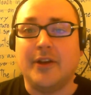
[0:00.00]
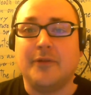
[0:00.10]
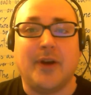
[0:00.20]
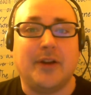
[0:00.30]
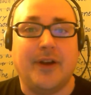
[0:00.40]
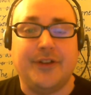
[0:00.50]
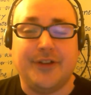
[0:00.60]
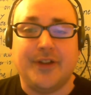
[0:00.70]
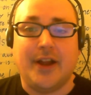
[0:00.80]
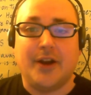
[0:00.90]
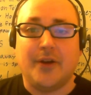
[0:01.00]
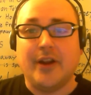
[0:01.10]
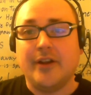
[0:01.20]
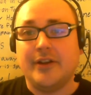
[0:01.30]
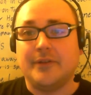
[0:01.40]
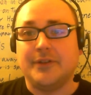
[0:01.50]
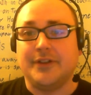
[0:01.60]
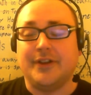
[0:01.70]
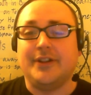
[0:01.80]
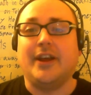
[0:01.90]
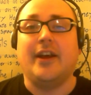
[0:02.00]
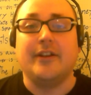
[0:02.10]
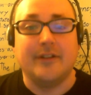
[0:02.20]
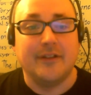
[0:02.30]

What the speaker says: finalizing that area and everything like that.